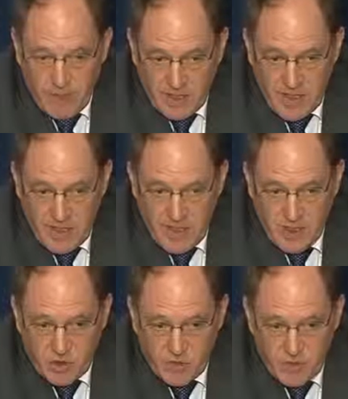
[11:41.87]
And again, it
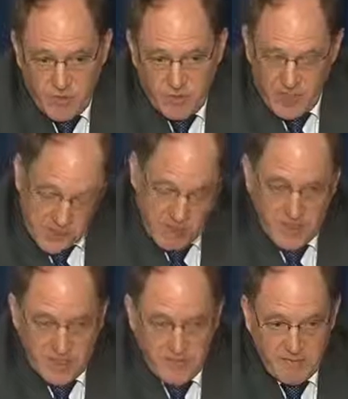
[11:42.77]
is true. And she
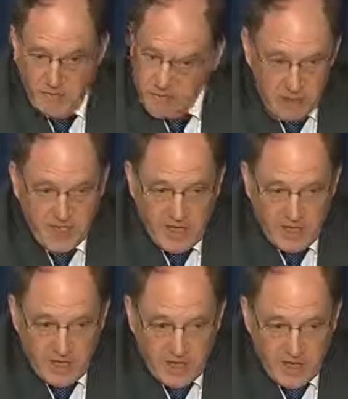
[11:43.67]
went directly
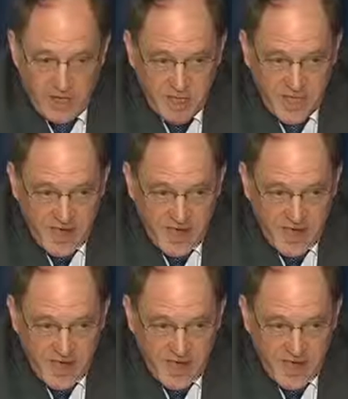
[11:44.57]
from Beijing